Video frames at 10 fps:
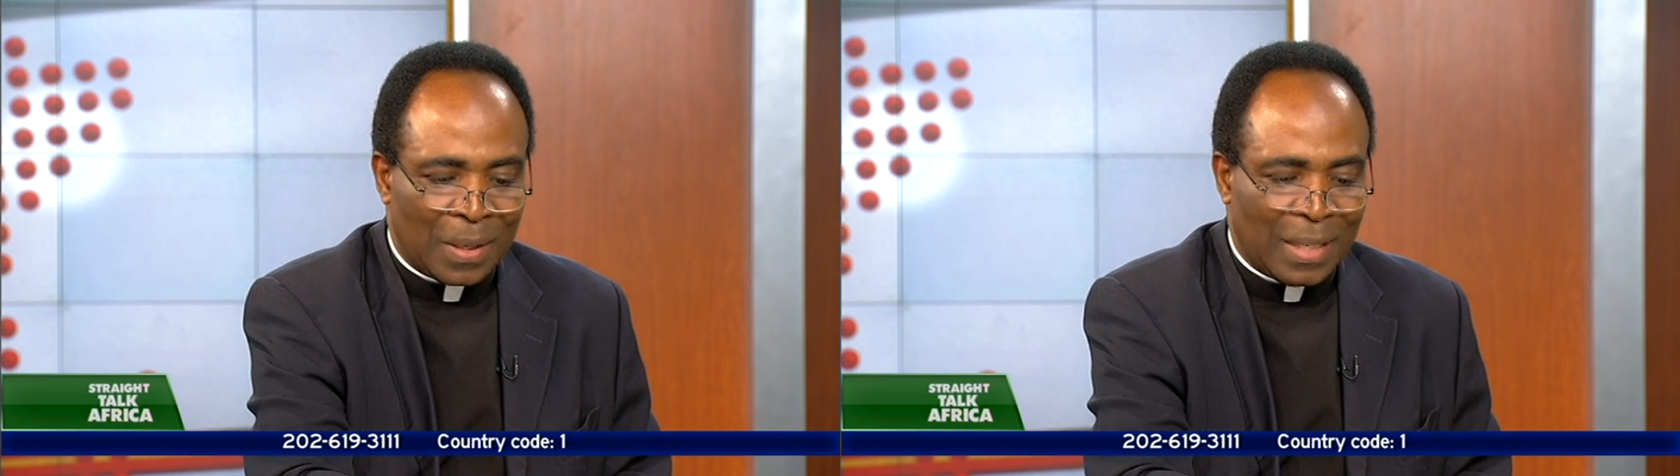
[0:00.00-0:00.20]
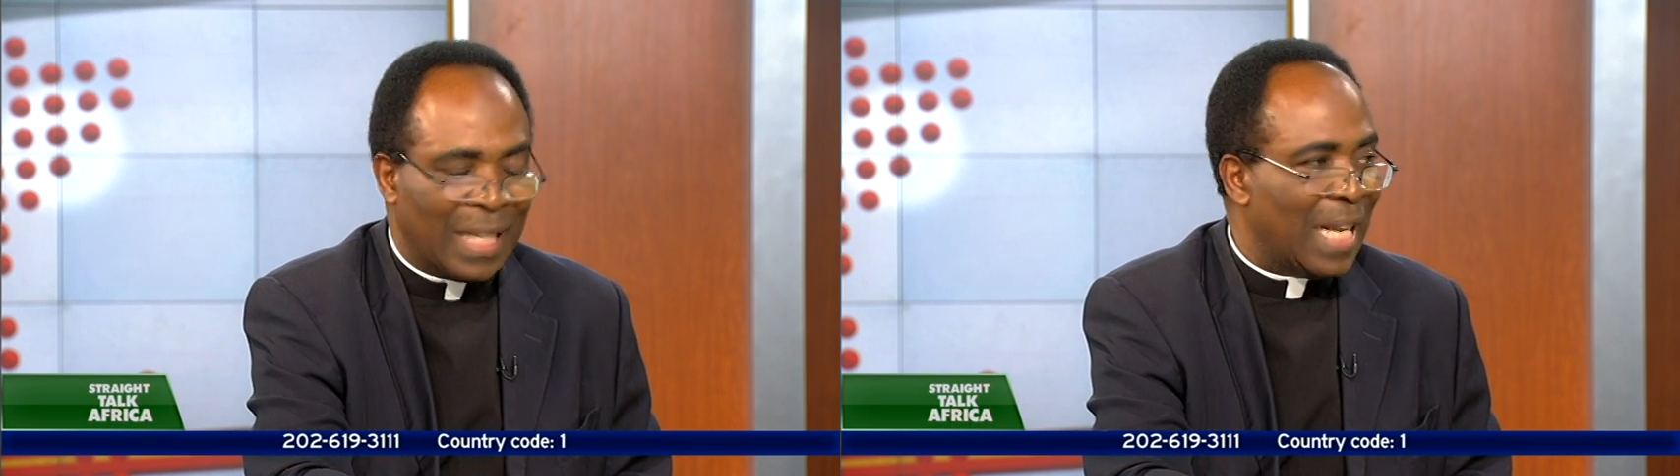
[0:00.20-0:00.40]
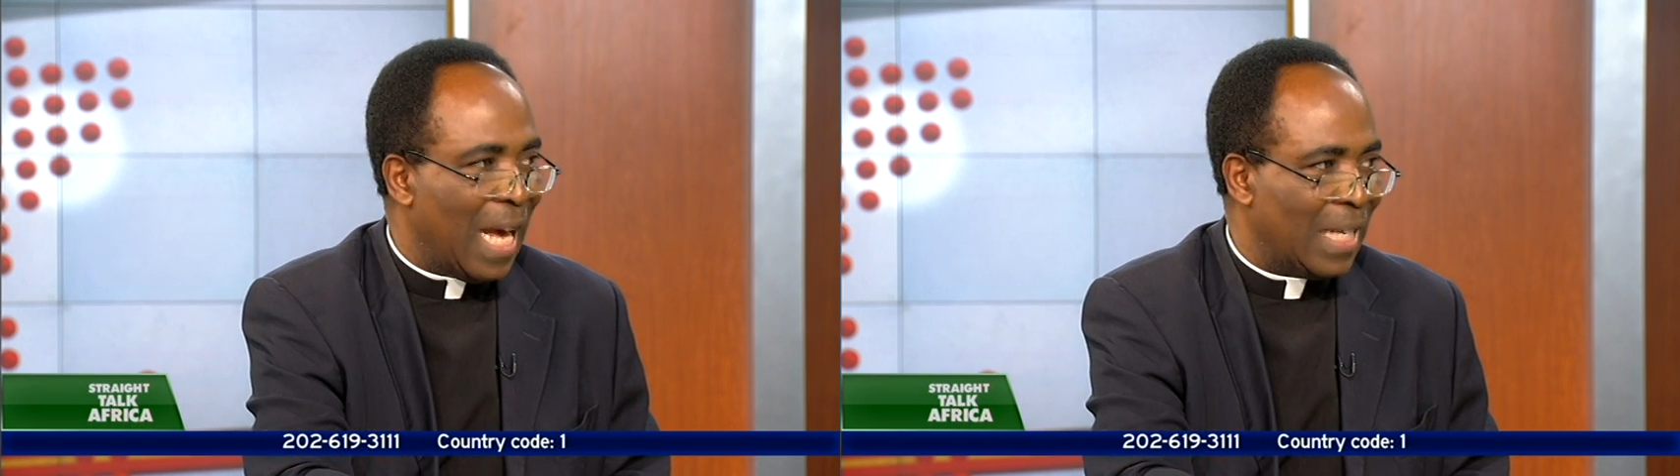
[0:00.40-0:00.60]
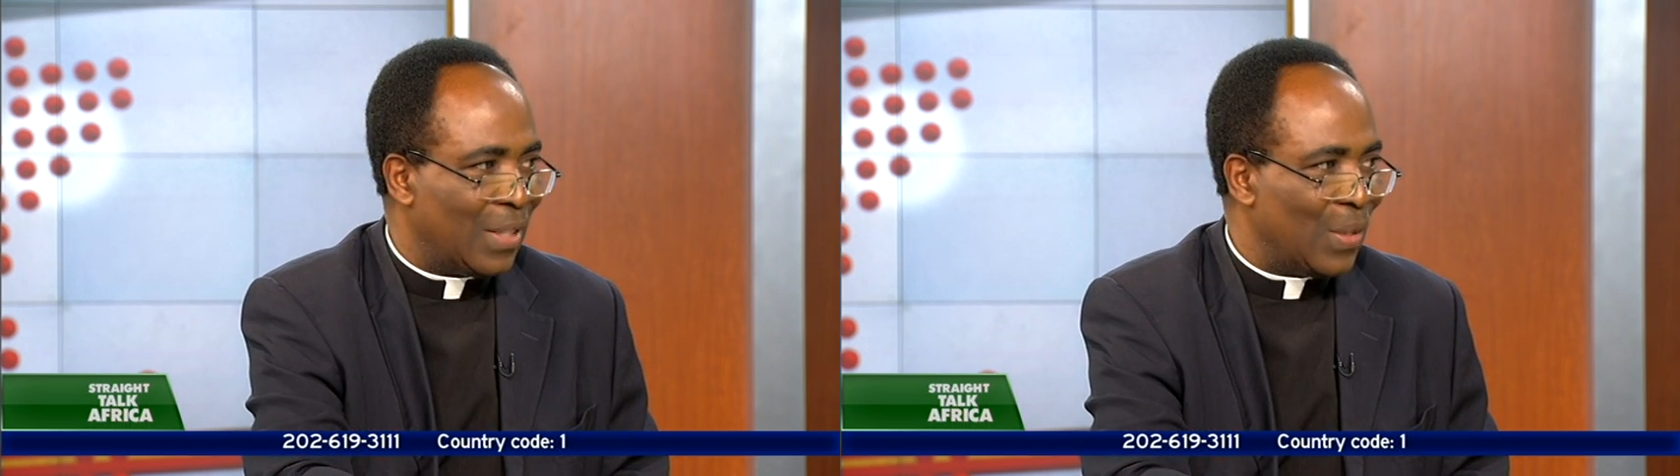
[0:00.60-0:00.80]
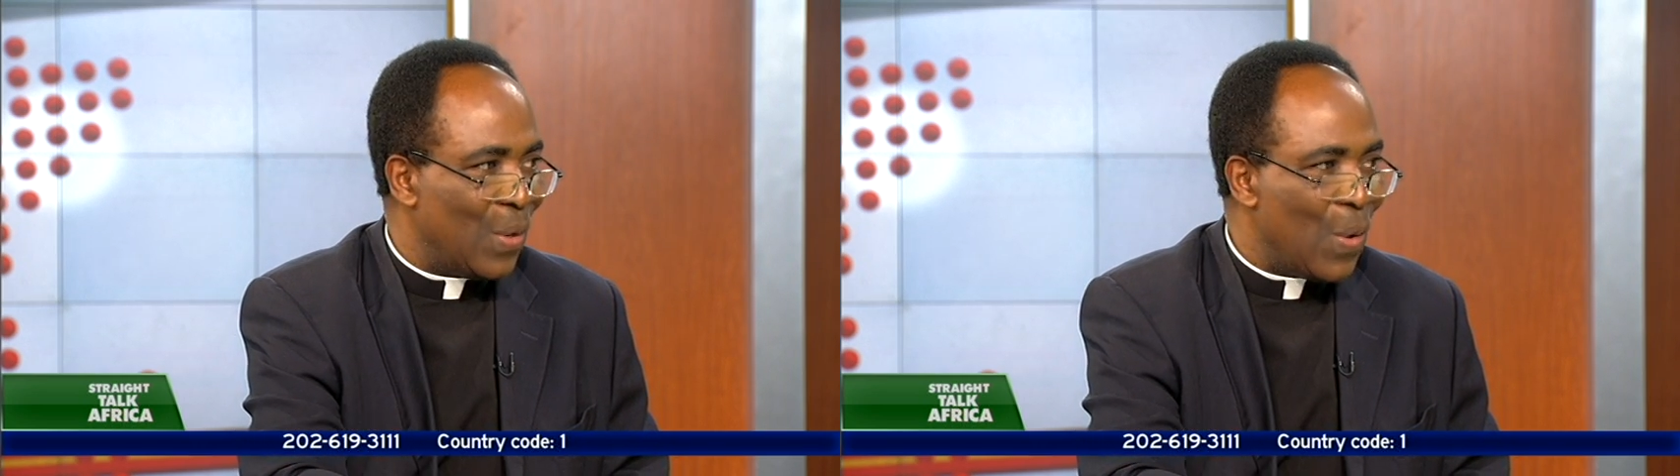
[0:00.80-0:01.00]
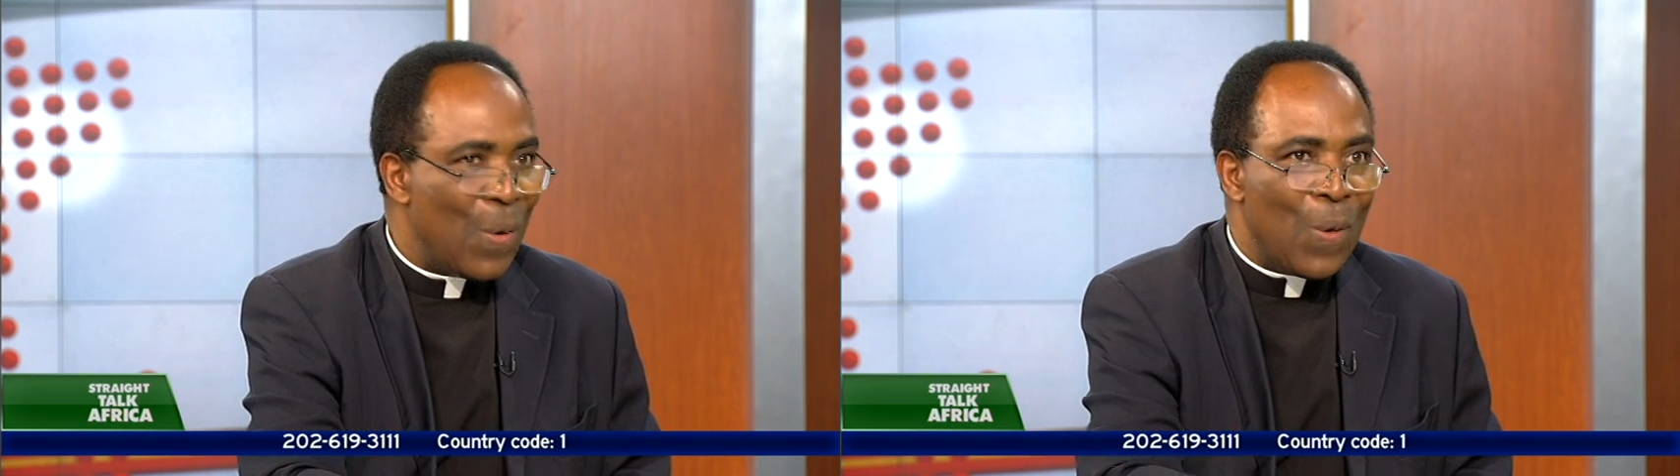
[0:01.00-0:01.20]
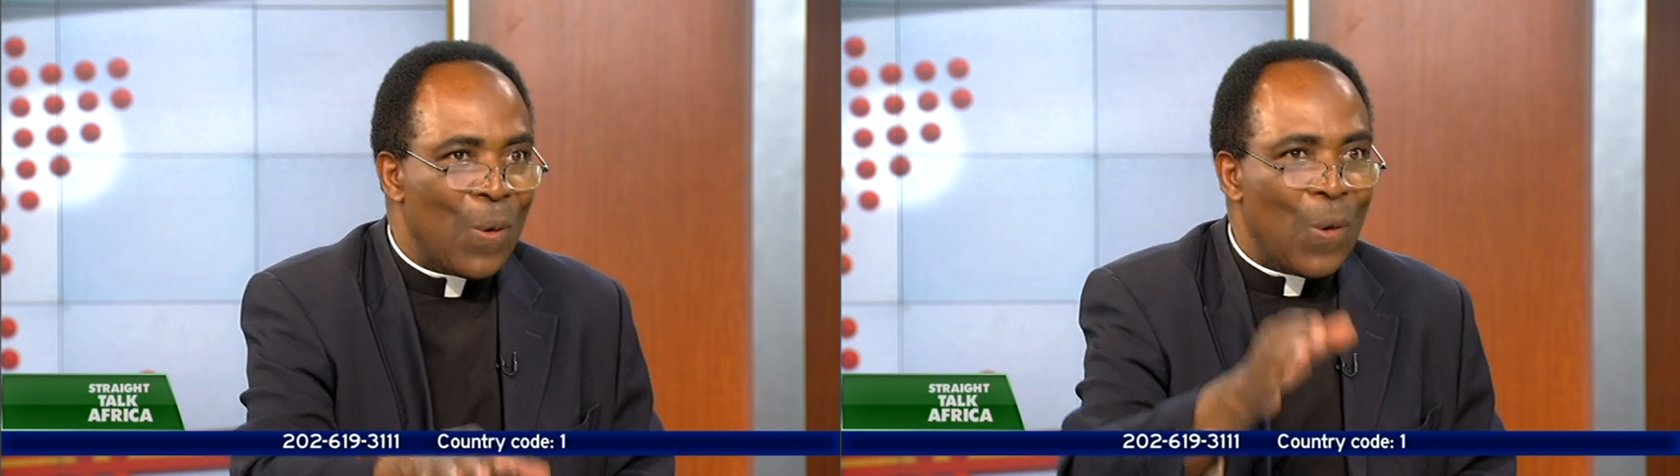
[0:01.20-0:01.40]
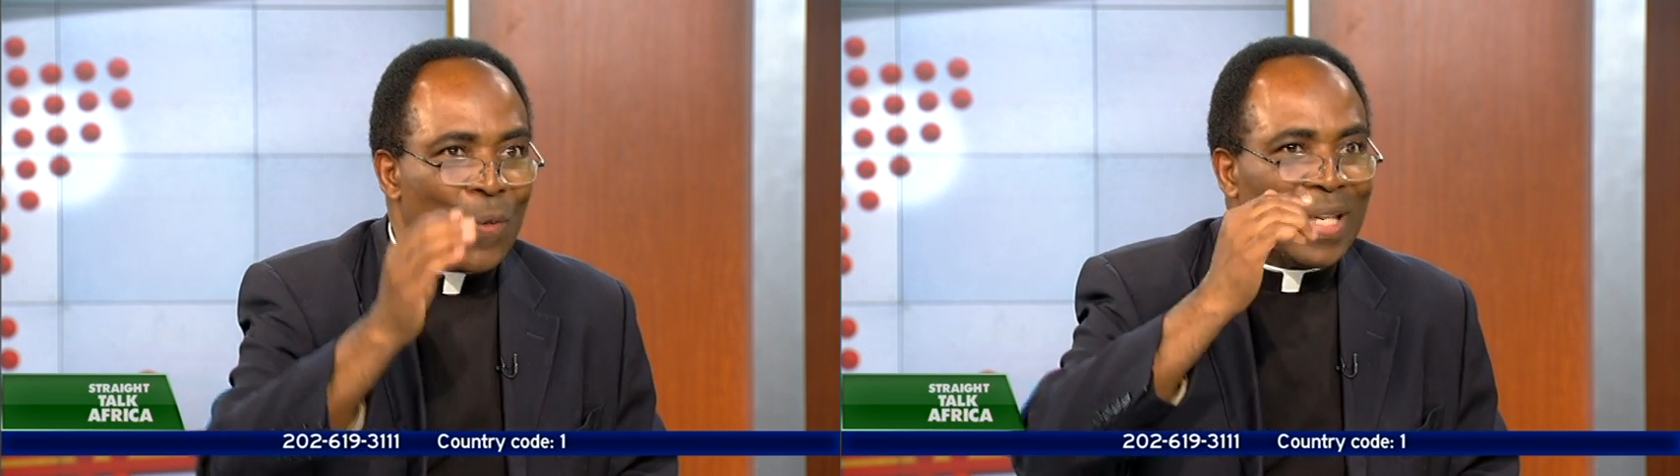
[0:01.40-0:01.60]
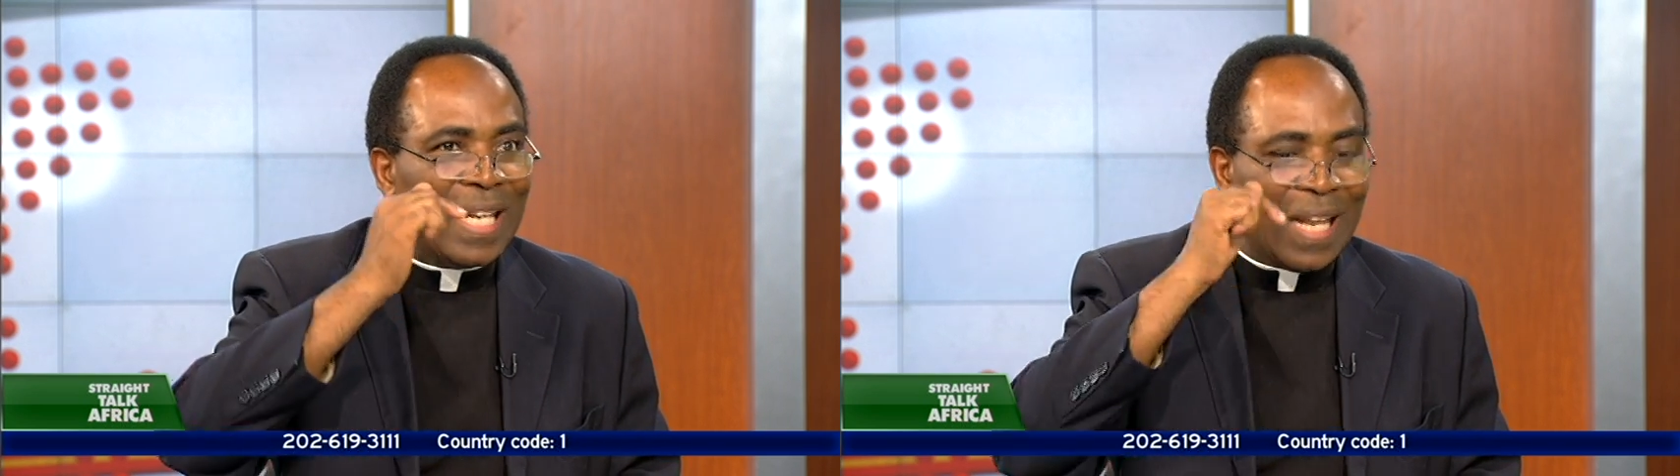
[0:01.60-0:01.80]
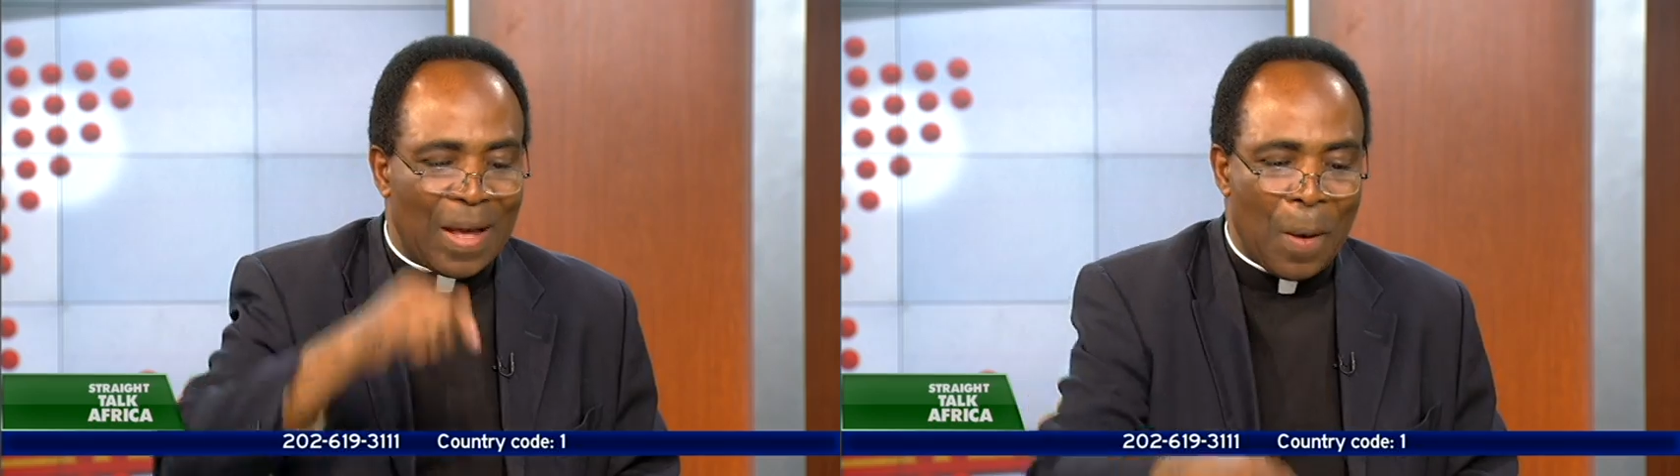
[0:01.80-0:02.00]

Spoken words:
leaders who would